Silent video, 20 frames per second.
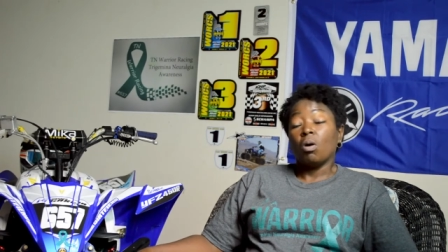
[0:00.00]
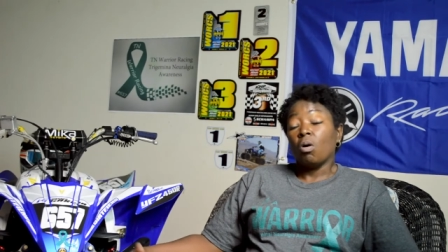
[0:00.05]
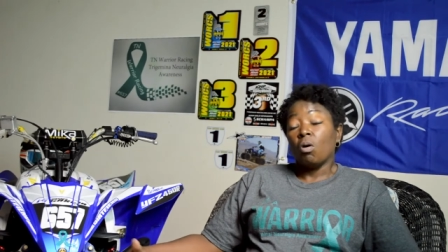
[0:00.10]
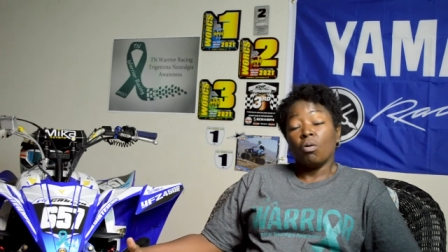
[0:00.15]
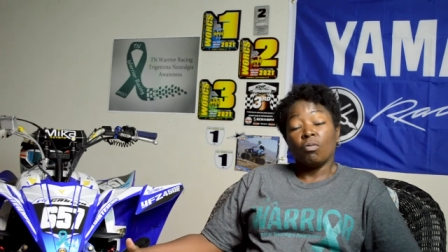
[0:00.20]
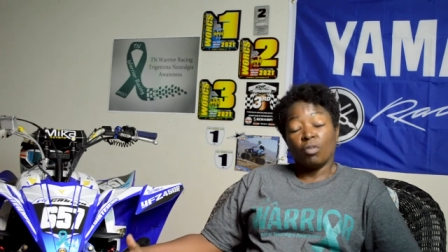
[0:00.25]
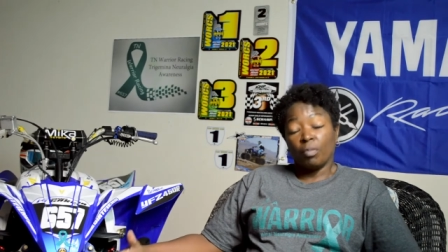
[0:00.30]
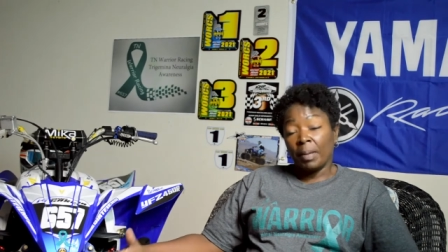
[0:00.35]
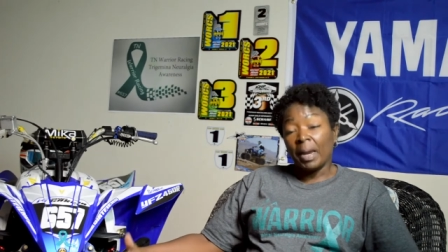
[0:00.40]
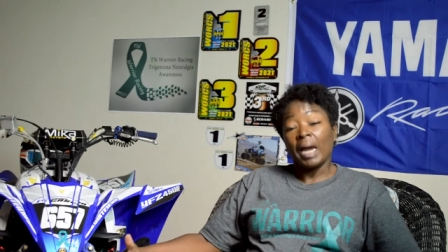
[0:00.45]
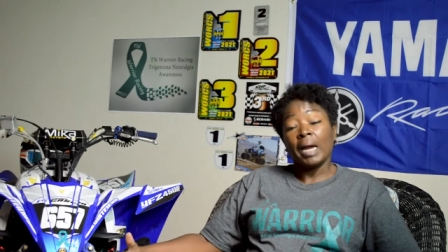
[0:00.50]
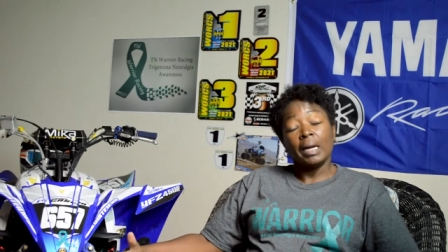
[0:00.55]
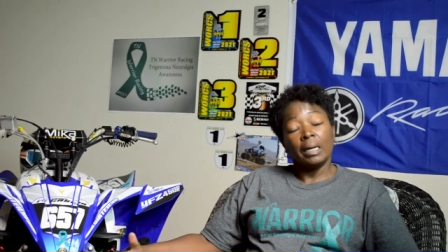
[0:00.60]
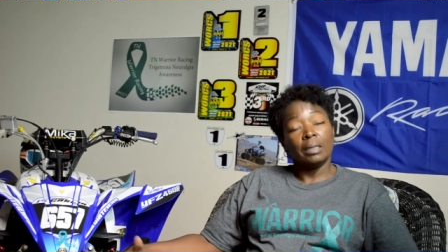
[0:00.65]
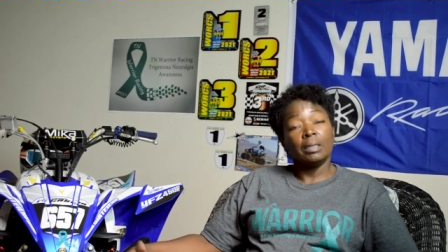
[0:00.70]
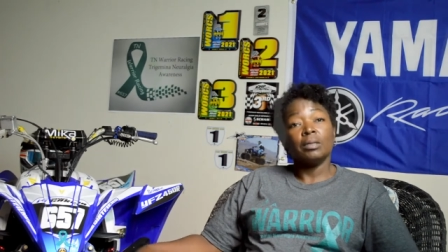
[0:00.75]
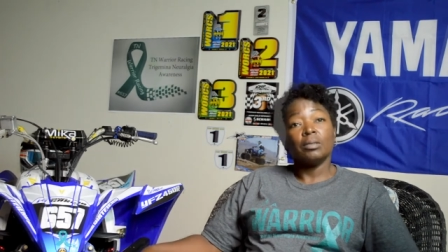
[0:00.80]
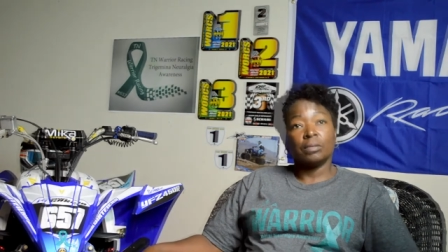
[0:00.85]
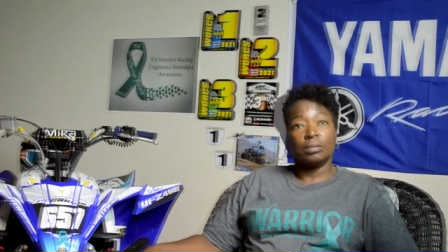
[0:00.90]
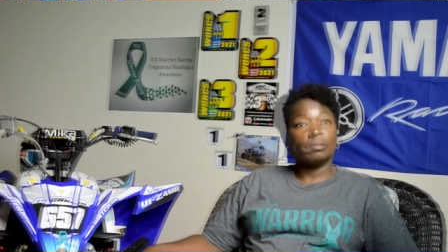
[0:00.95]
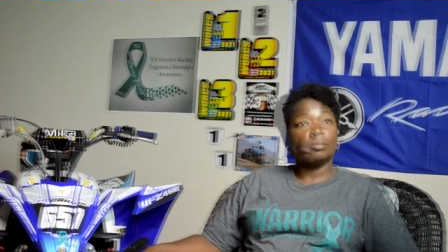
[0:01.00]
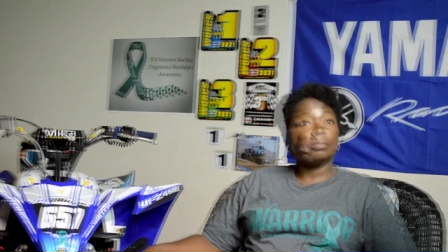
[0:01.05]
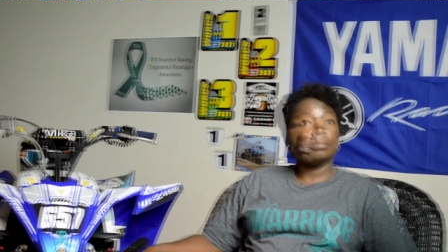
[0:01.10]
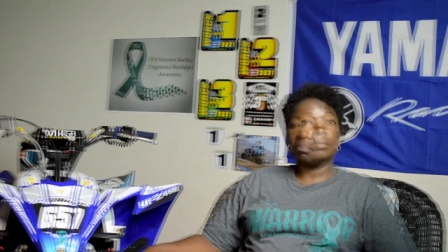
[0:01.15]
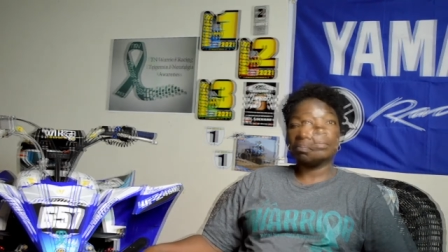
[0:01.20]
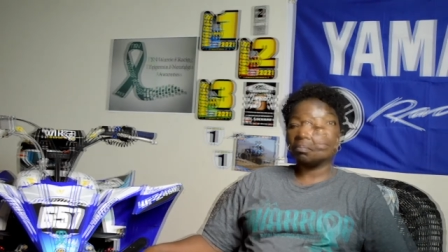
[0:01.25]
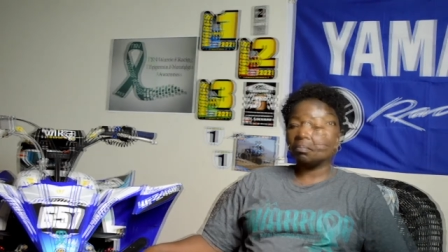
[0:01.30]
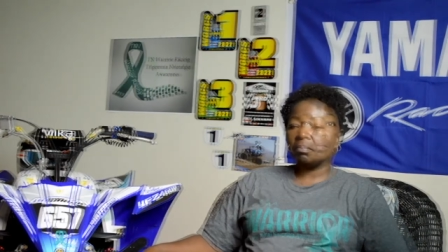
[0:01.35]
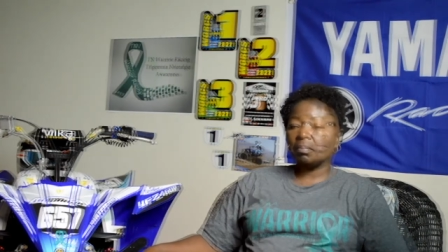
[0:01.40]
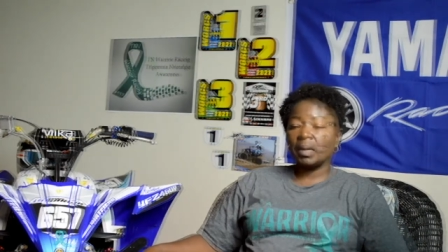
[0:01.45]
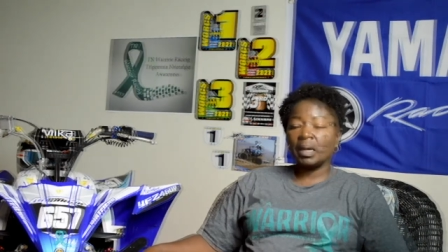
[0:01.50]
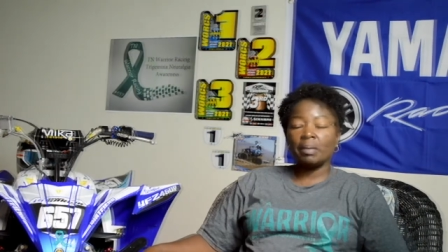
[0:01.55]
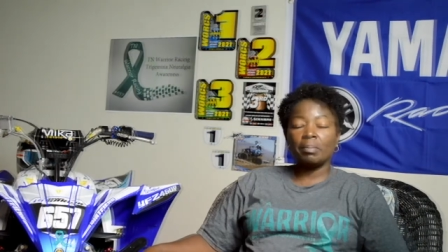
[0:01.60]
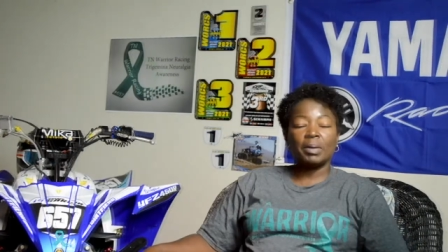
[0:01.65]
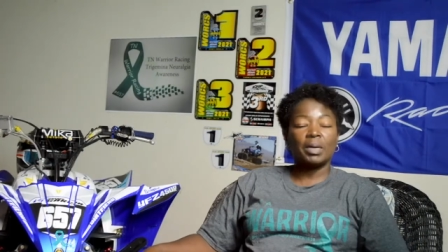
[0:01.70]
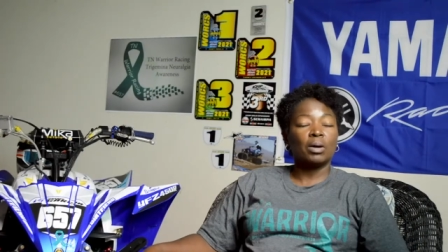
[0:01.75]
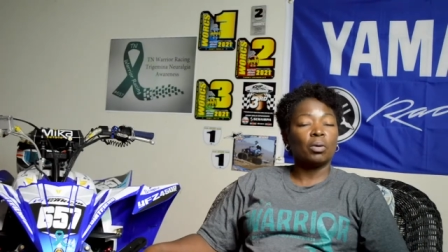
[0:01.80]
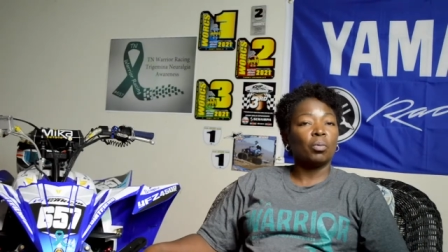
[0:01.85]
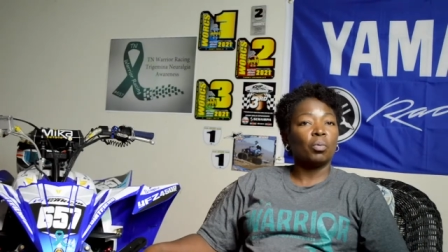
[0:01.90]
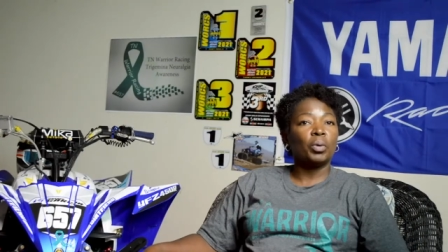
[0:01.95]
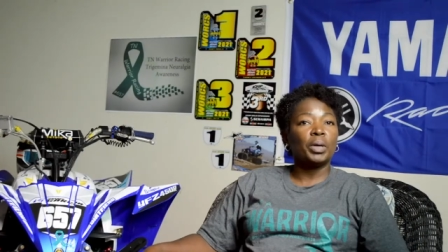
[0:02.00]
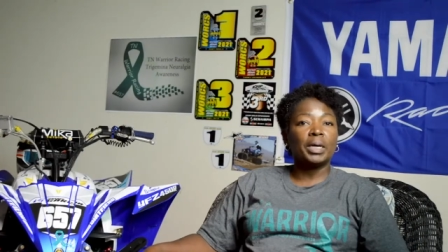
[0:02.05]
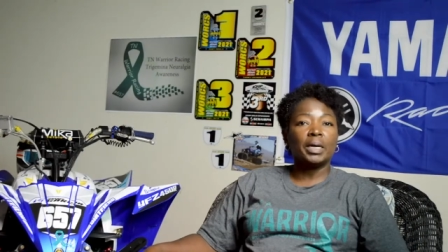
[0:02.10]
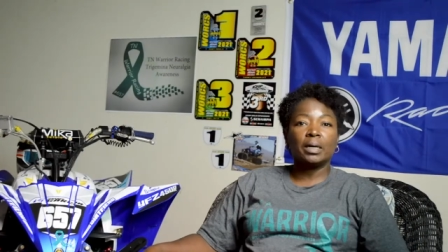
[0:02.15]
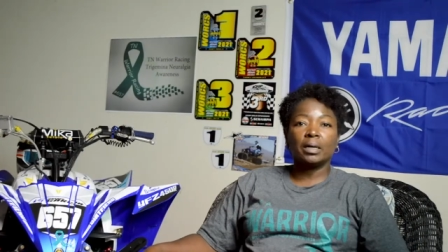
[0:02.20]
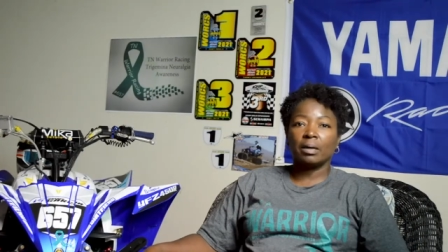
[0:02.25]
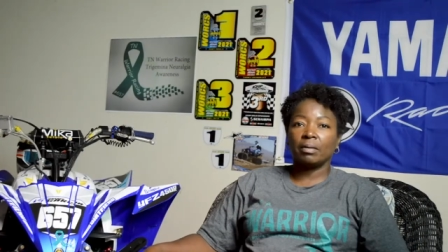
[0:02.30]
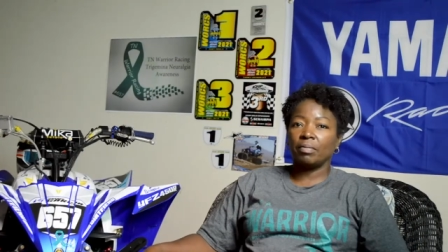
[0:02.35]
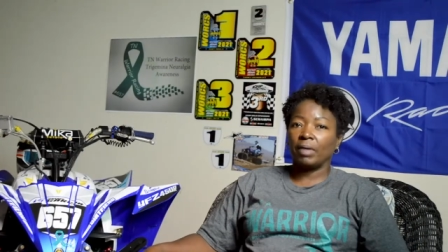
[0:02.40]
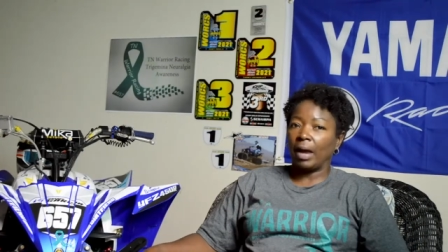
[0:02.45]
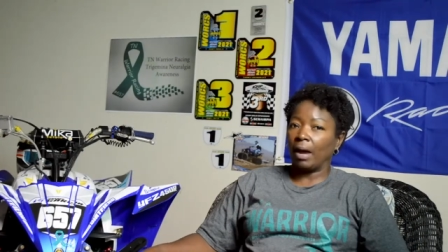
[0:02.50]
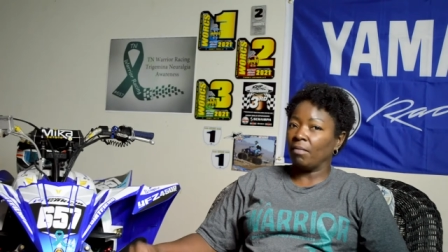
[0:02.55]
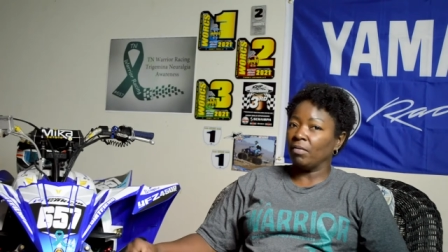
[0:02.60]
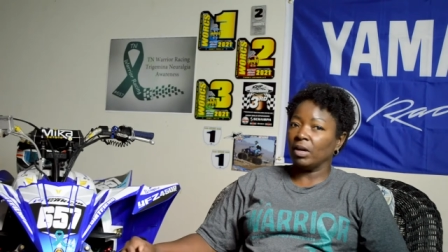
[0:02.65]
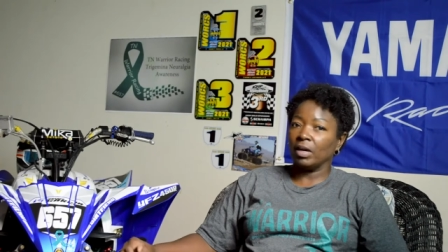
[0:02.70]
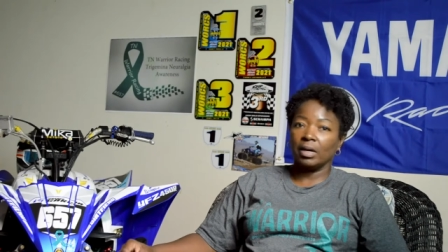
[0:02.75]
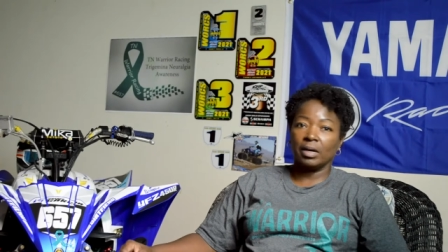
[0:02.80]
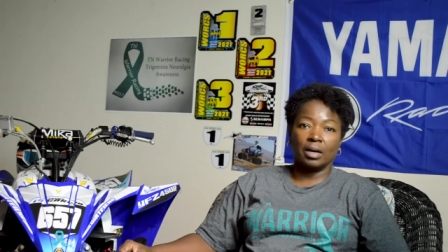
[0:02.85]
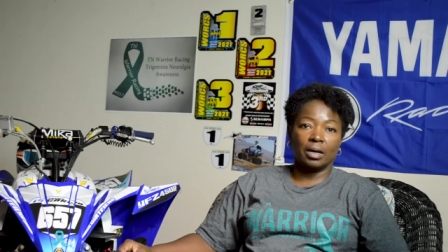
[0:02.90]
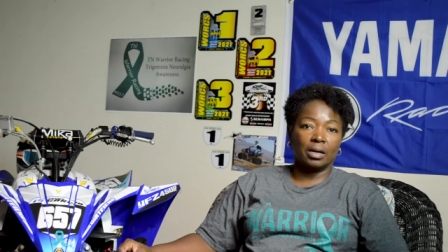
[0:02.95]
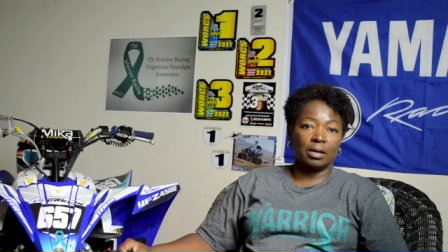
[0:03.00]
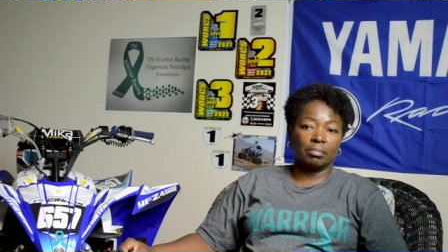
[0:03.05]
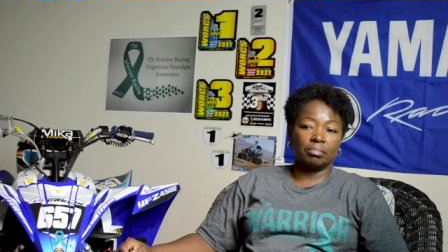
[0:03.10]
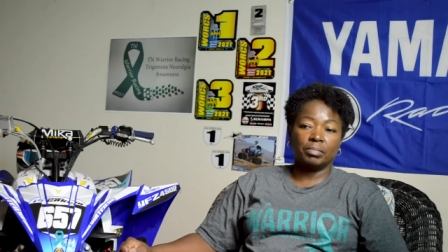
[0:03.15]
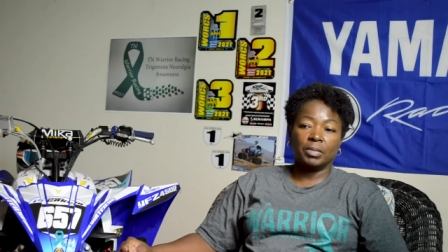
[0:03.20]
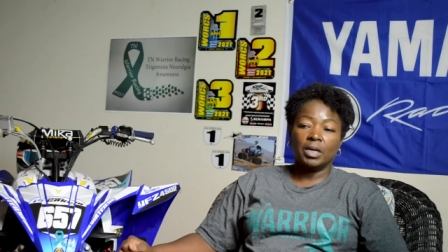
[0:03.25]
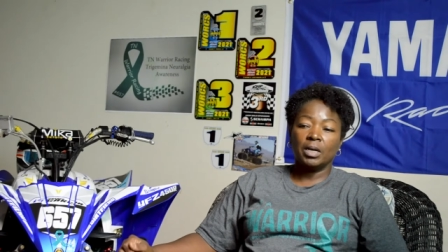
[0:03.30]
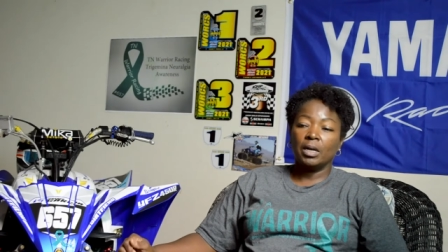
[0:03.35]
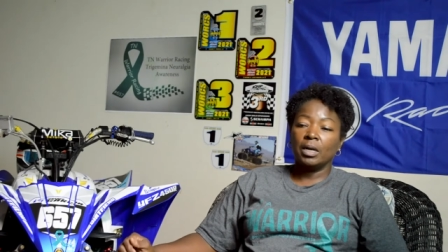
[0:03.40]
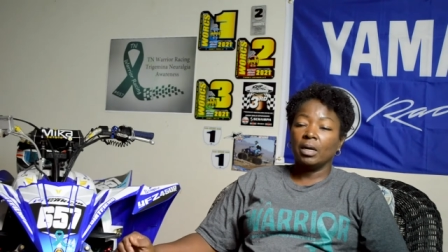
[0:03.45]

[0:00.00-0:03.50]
over pain. Maybe a week of having an